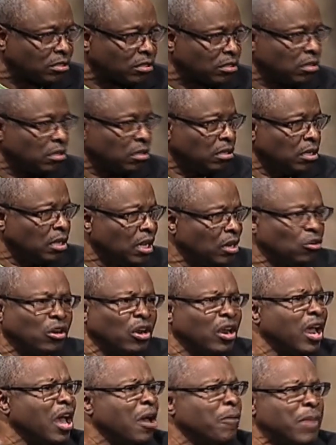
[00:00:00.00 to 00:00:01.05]
I don't care
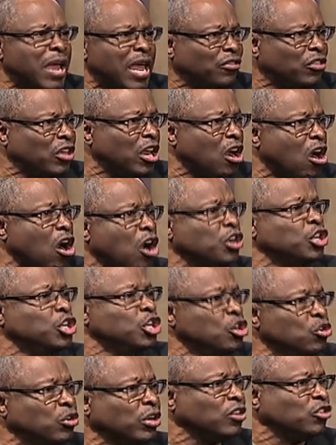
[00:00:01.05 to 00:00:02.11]
how bad they are,
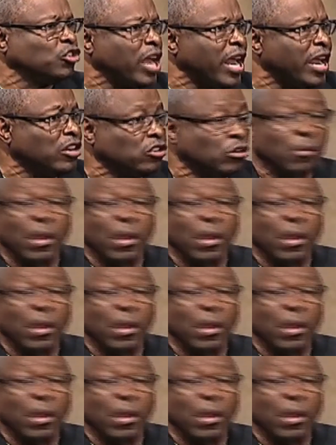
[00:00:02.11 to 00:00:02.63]
you can change them.